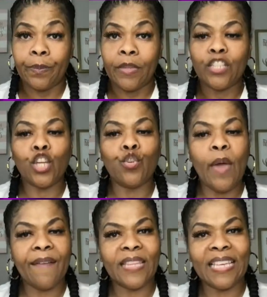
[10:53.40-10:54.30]
So you
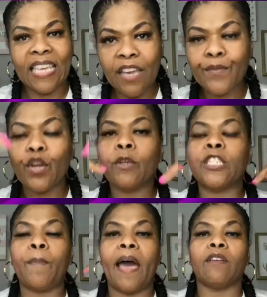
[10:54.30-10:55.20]
have to give your
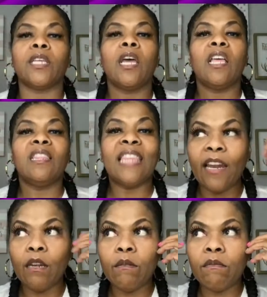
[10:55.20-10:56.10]
spouse
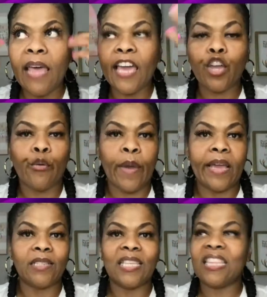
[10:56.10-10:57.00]
that
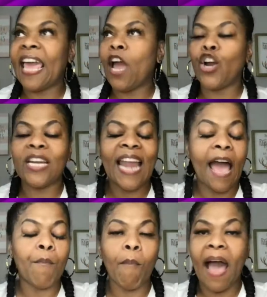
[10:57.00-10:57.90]
grace. They are
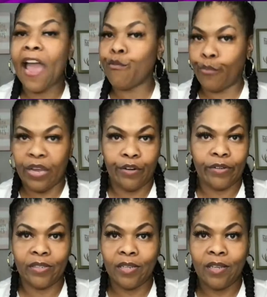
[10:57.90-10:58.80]
not mind
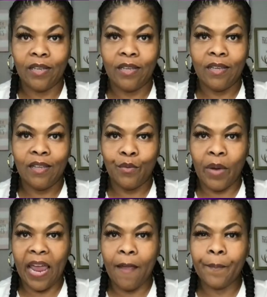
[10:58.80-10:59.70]
readers,
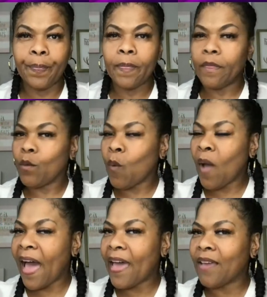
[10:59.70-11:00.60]
right?
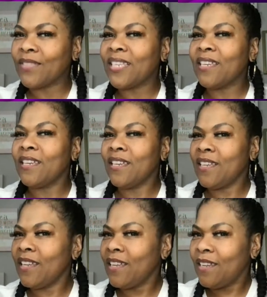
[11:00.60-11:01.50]
Wives,
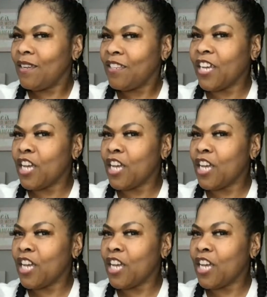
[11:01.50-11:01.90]
your